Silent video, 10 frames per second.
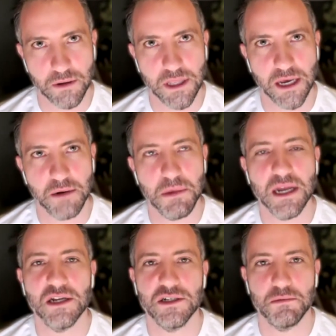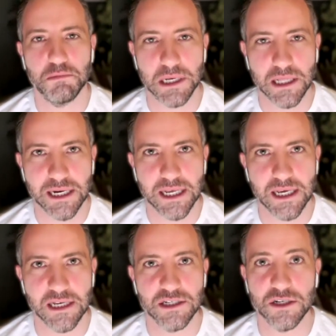the
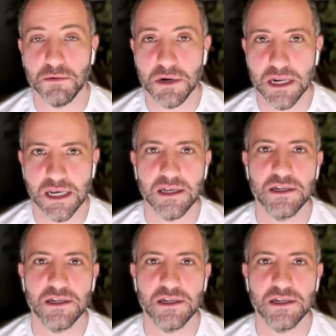unmanageability is unique